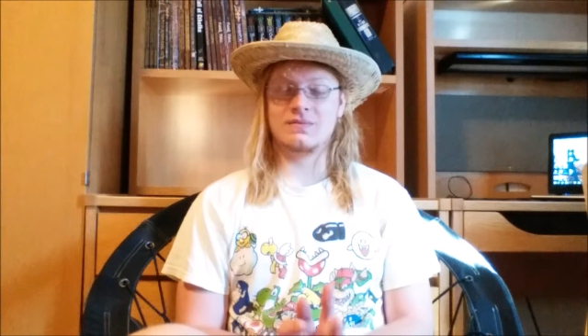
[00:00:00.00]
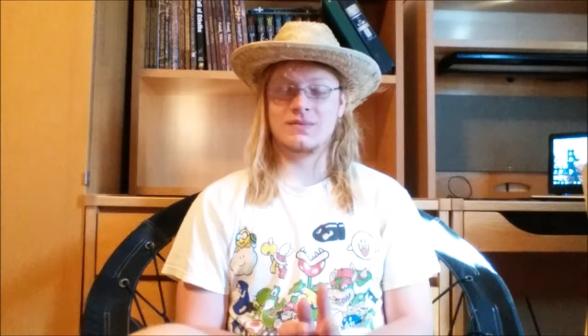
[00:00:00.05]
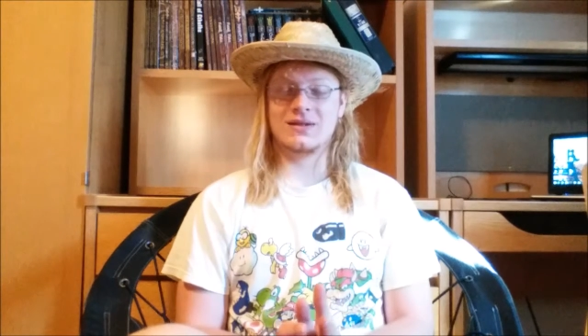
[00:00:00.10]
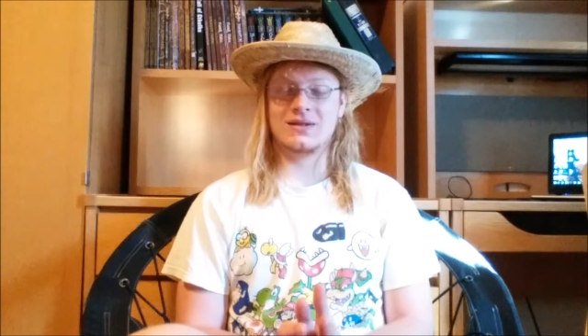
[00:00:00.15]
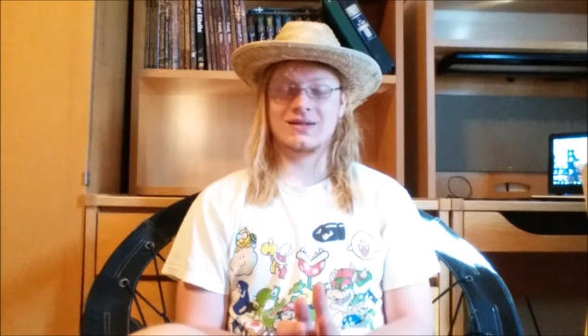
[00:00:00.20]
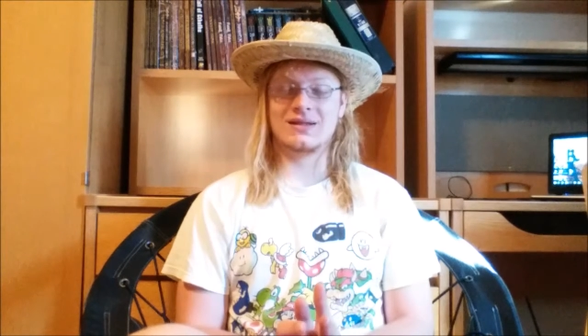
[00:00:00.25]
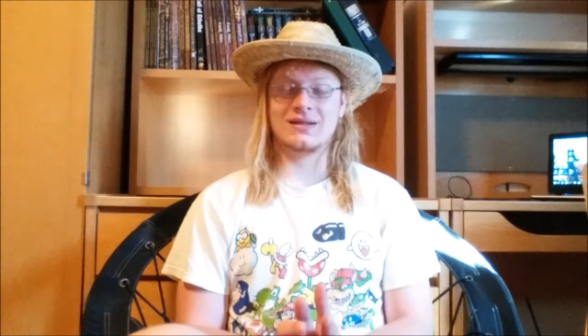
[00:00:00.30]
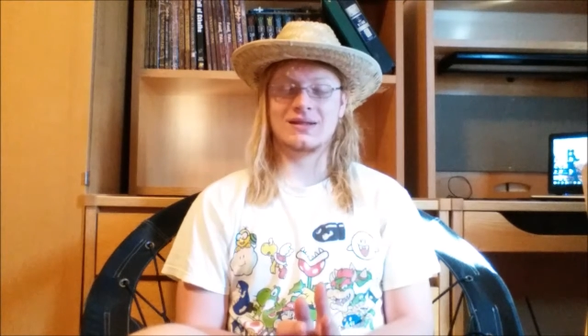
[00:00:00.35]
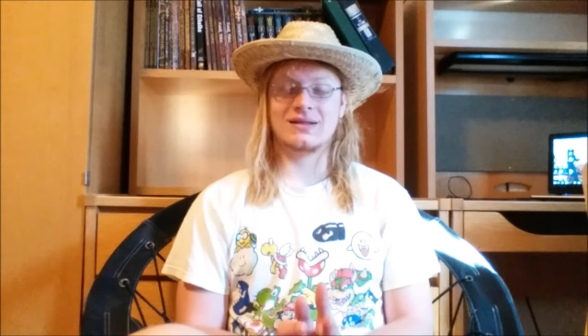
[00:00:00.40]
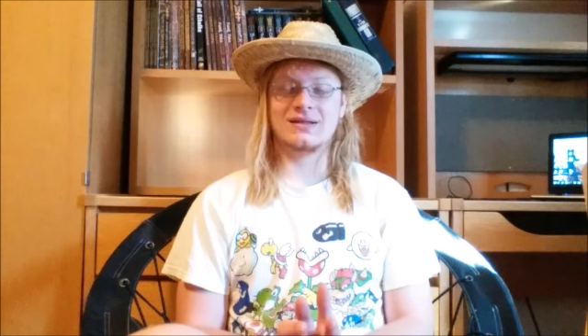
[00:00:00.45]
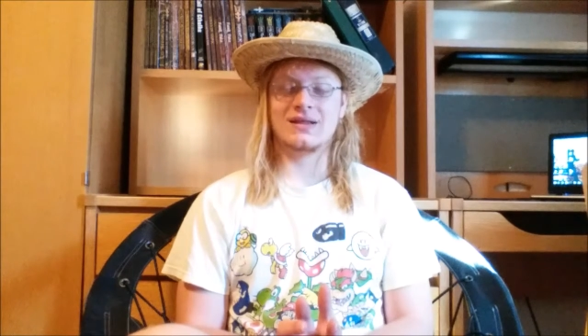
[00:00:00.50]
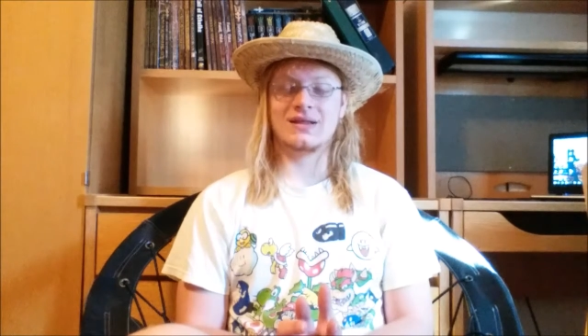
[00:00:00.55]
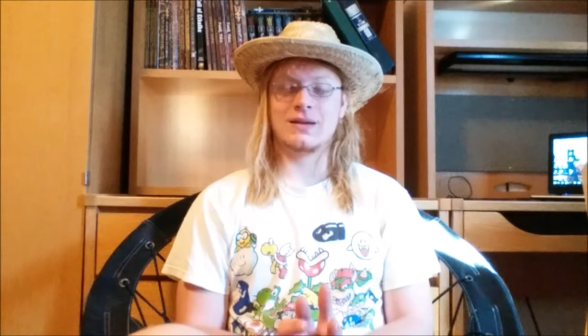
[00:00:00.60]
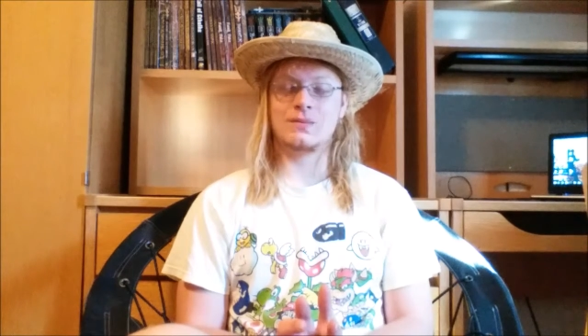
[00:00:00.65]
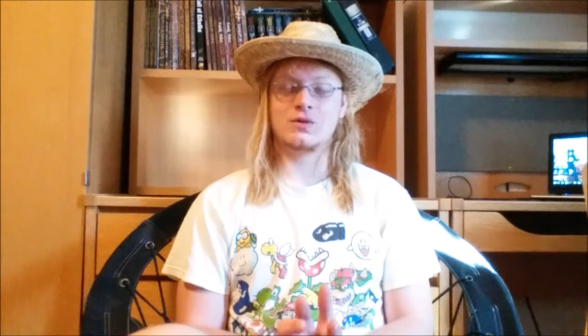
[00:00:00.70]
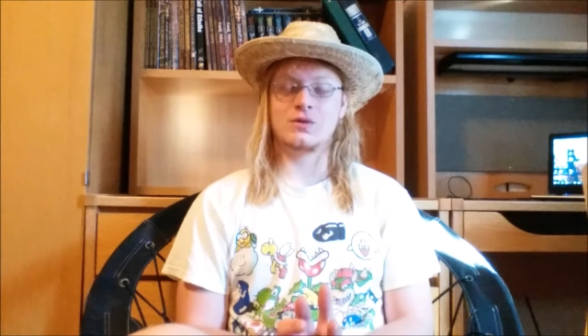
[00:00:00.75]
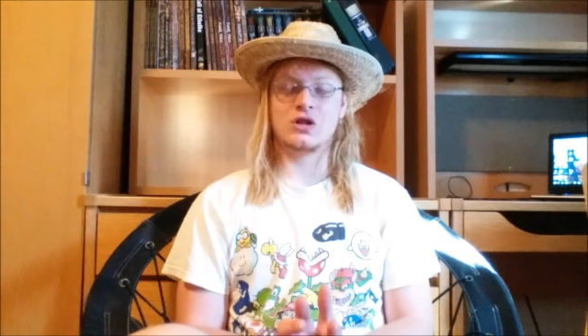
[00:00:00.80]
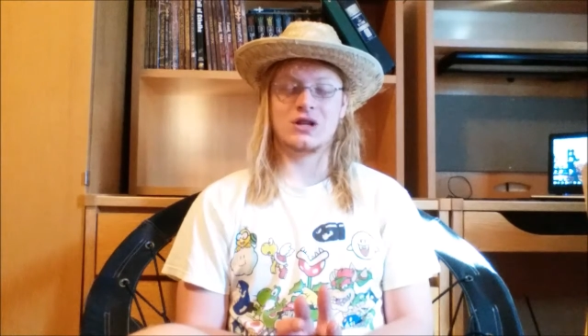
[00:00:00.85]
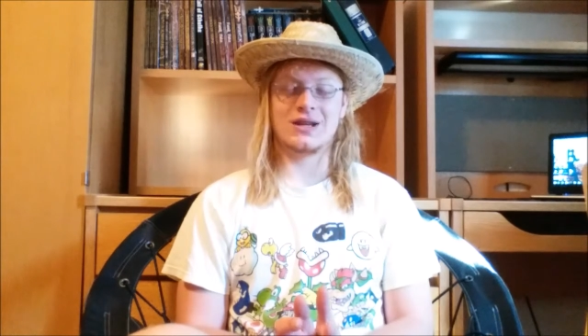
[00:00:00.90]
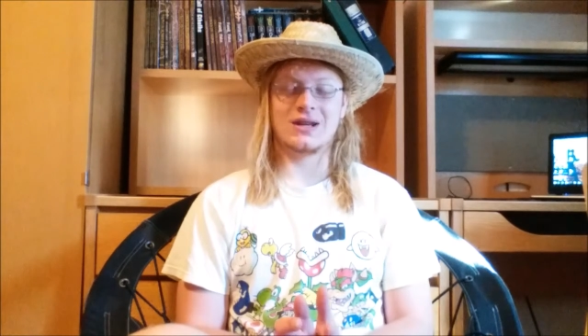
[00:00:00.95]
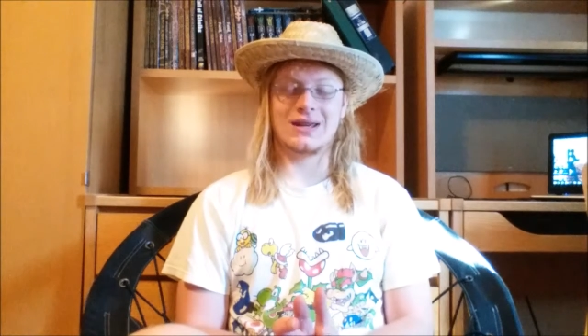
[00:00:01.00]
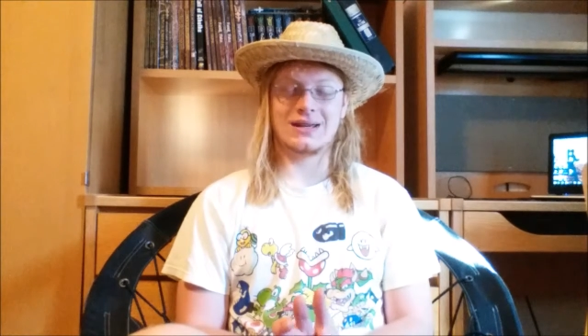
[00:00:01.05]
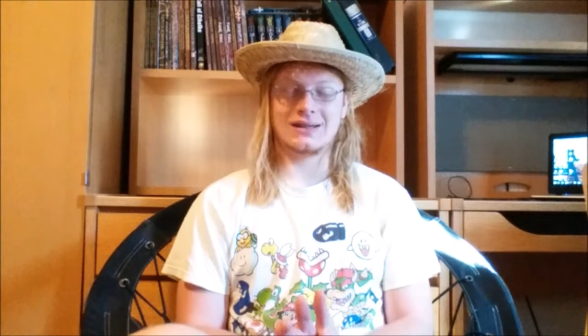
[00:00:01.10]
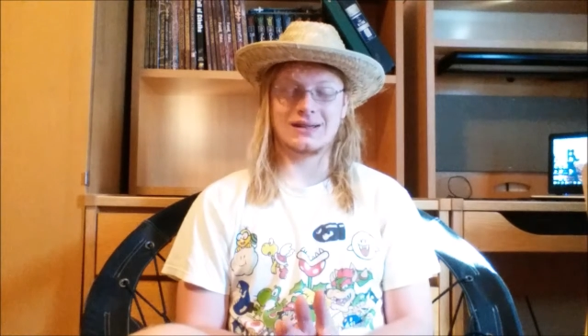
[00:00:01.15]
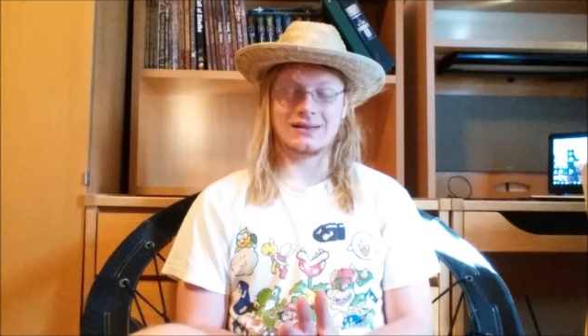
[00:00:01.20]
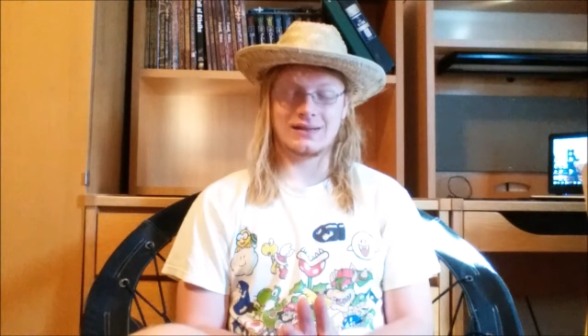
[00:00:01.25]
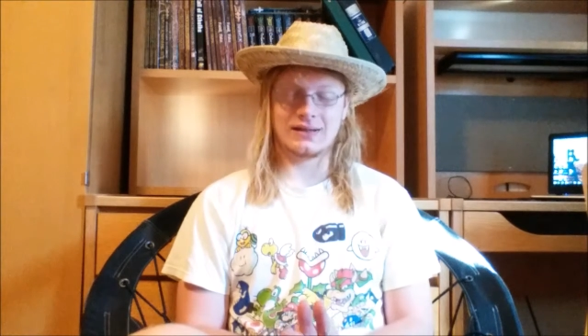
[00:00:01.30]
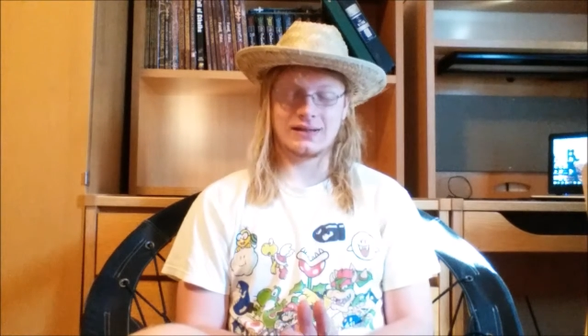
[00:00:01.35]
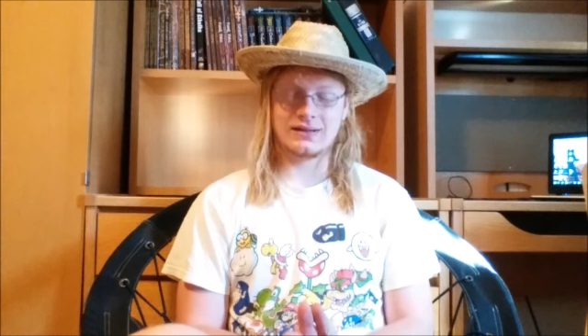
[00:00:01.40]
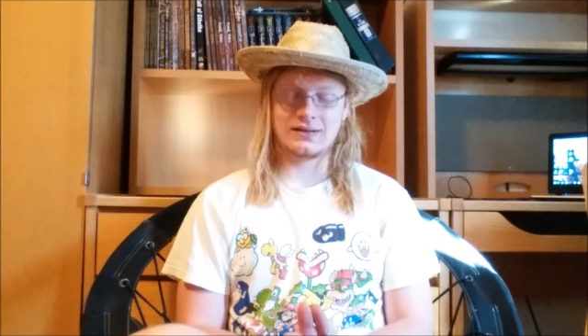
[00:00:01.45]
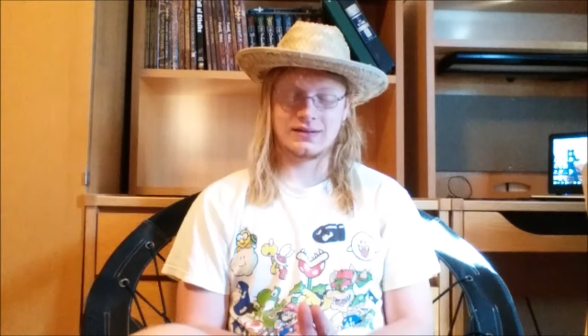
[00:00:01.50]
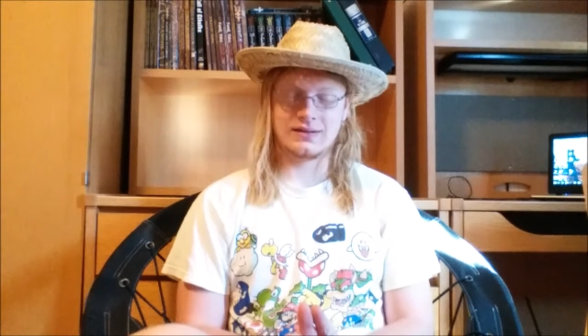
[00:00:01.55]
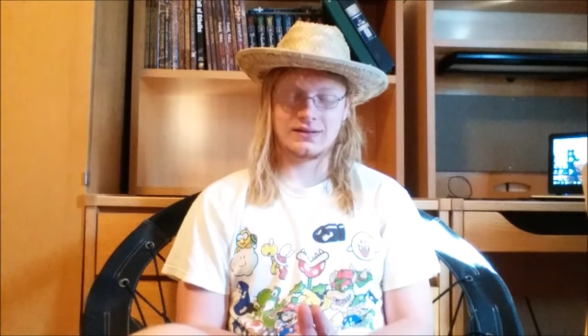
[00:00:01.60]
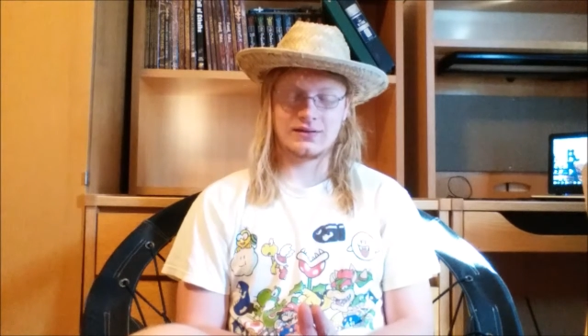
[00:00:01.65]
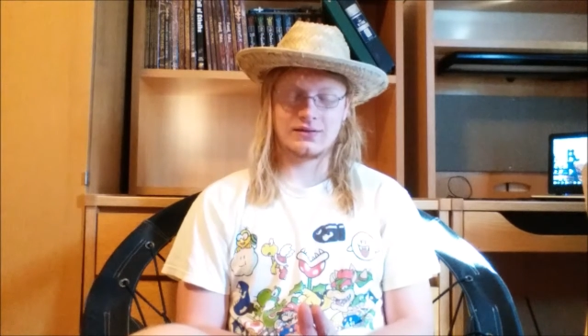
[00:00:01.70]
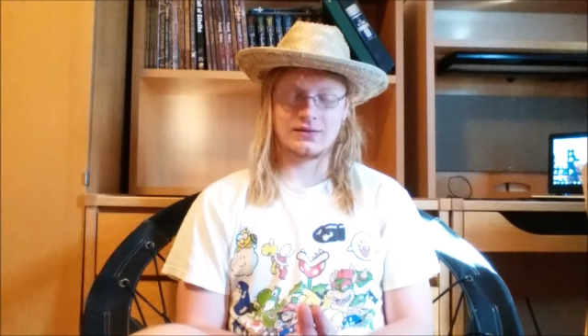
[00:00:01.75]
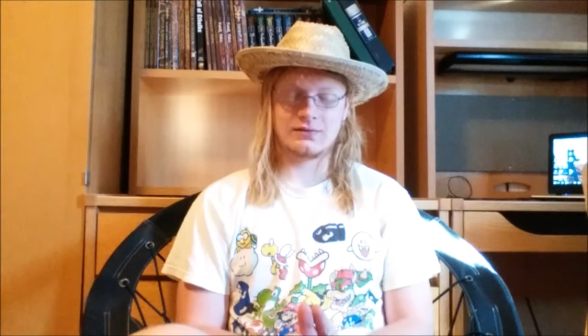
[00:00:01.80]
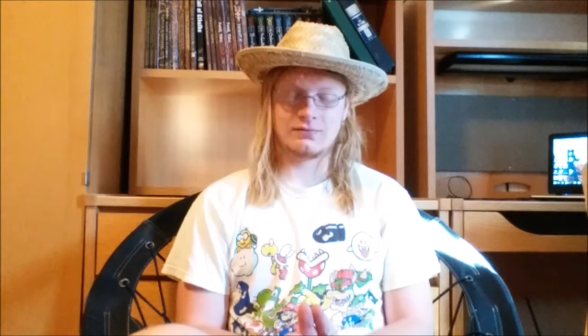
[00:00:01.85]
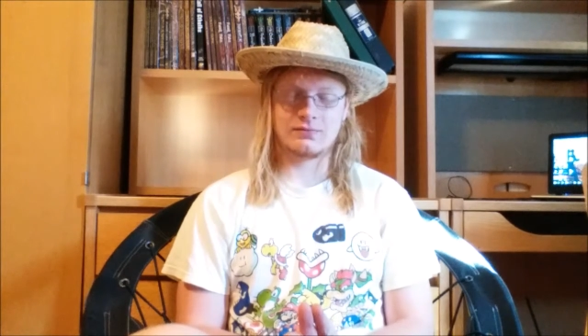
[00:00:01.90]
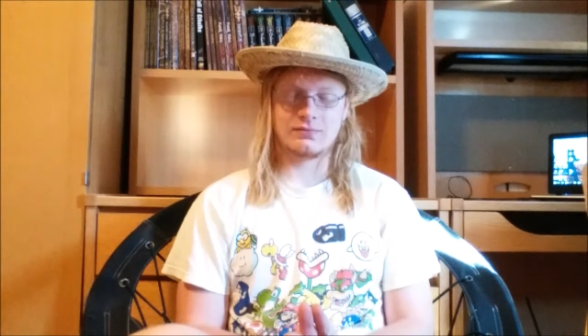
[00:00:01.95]
misconception
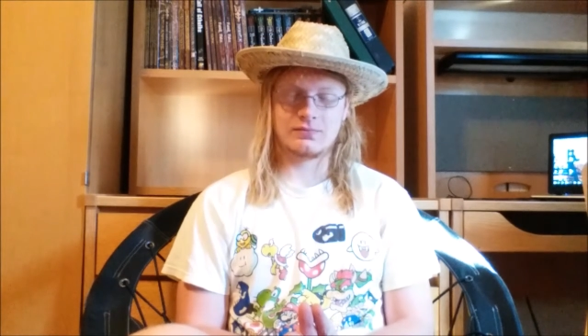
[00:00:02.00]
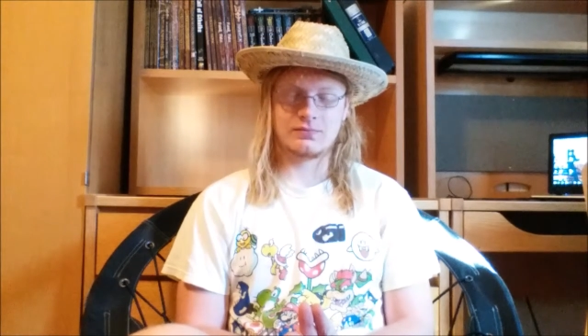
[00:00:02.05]
exists.